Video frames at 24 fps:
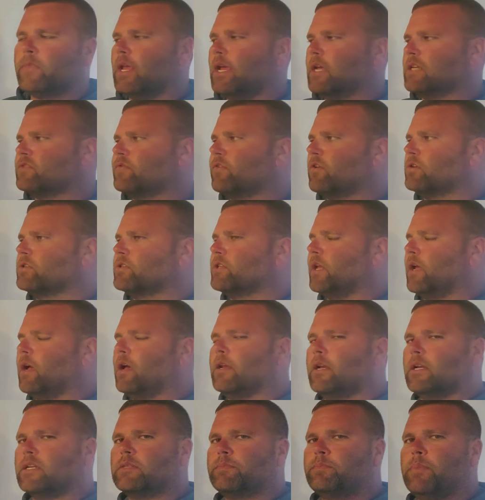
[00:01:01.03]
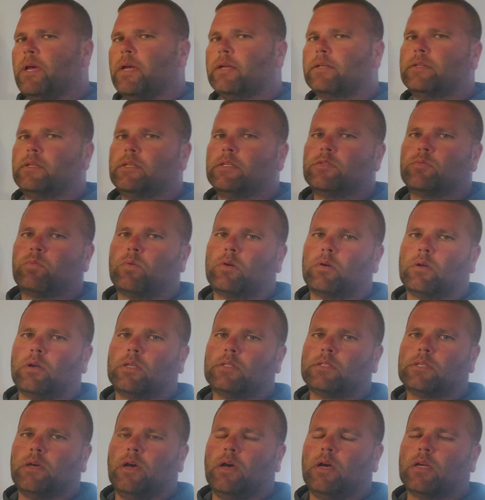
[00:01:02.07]
As far as the unexpecteds, we're
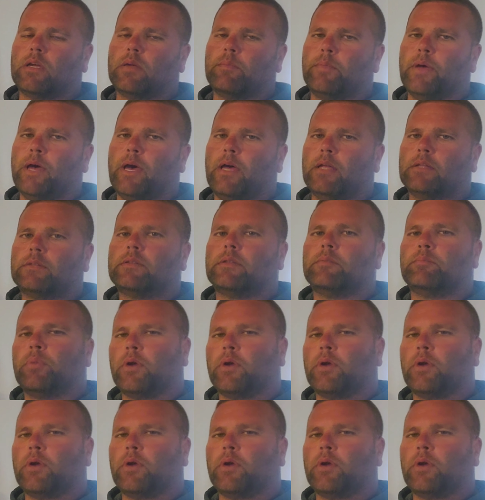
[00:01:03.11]
going to talk about the